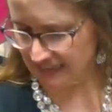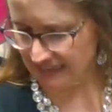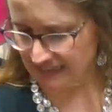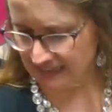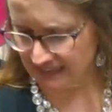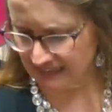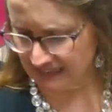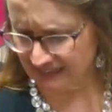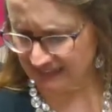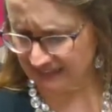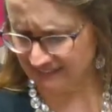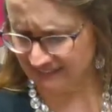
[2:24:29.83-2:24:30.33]

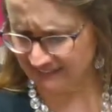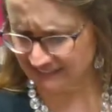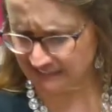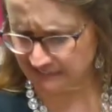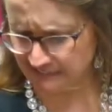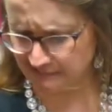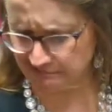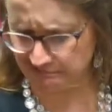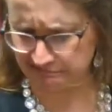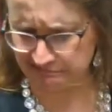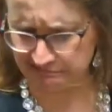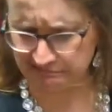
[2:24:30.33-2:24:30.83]
an
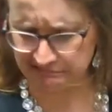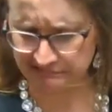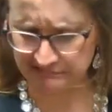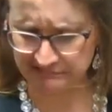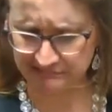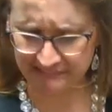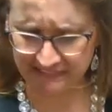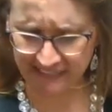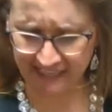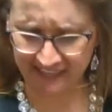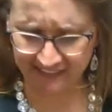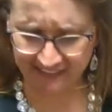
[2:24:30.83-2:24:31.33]

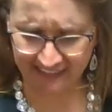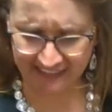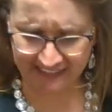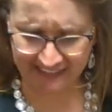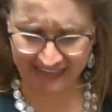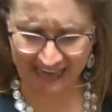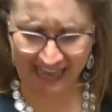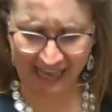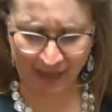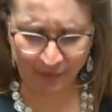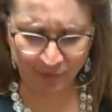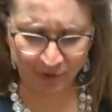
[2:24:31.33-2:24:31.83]

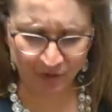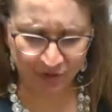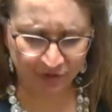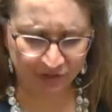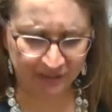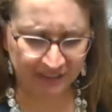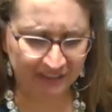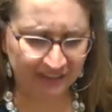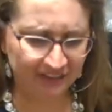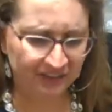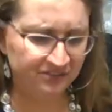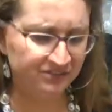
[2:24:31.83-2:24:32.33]
apple
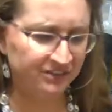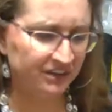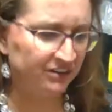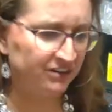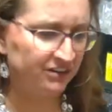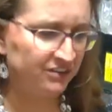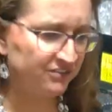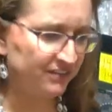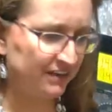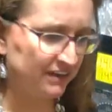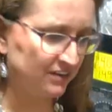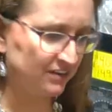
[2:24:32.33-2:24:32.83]
green and a
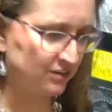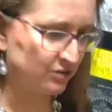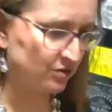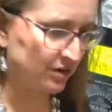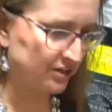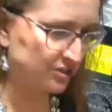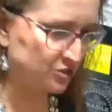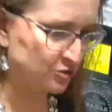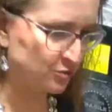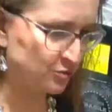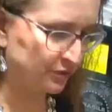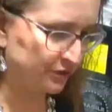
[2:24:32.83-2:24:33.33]
very faint
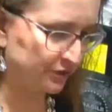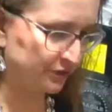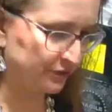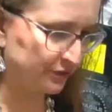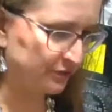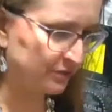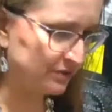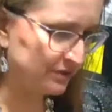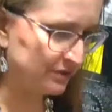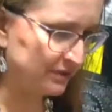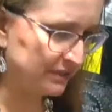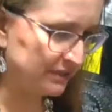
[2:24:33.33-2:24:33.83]
grayish
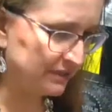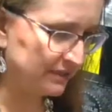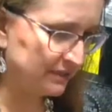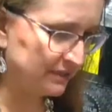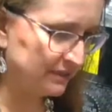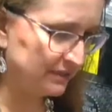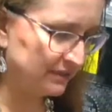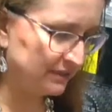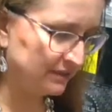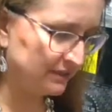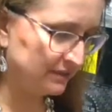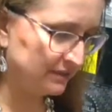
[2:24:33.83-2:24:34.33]
blue.
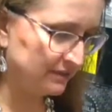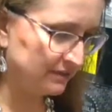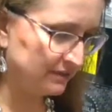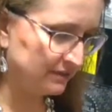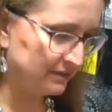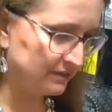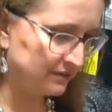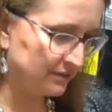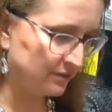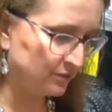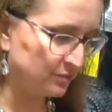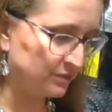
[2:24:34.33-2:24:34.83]

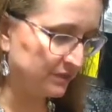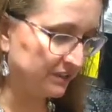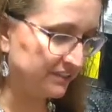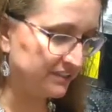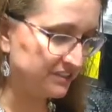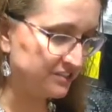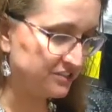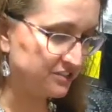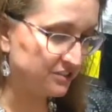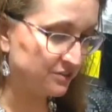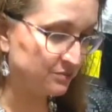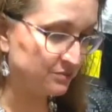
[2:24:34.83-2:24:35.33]
They're
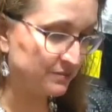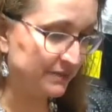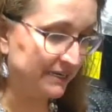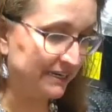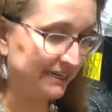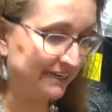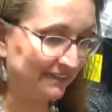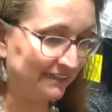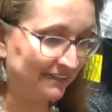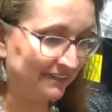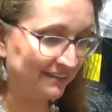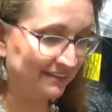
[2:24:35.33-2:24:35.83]
really
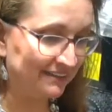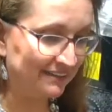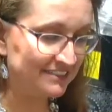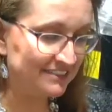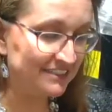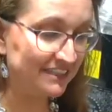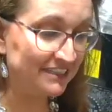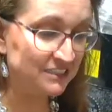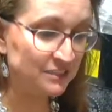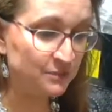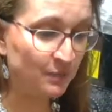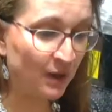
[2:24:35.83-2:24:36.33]
serene. It's
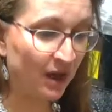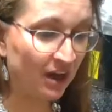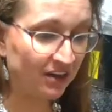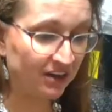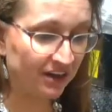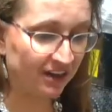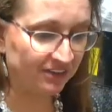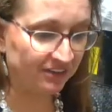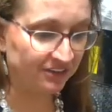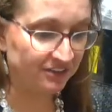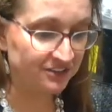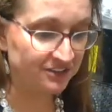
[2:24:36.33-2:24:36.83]
like spa
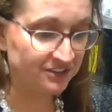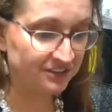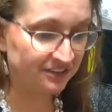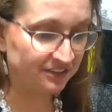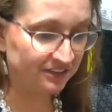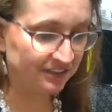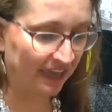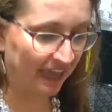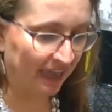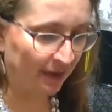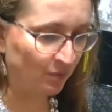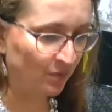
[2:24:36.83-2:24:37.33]
colors.
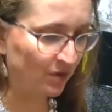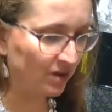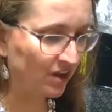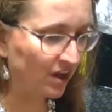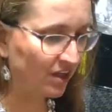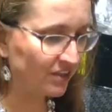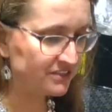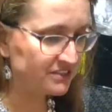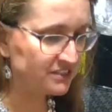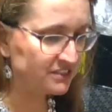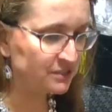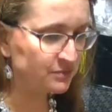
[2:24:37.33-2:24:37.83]
Okay. We'll
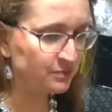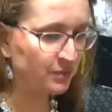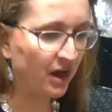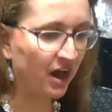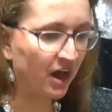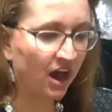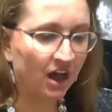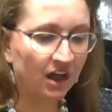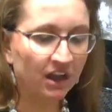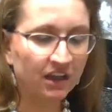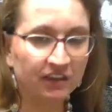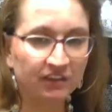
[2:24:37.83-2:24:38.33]
call these
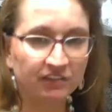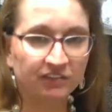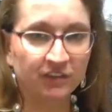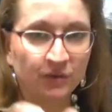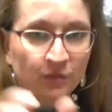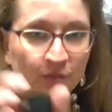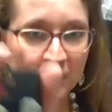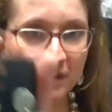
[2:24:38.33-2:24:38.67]
spa if you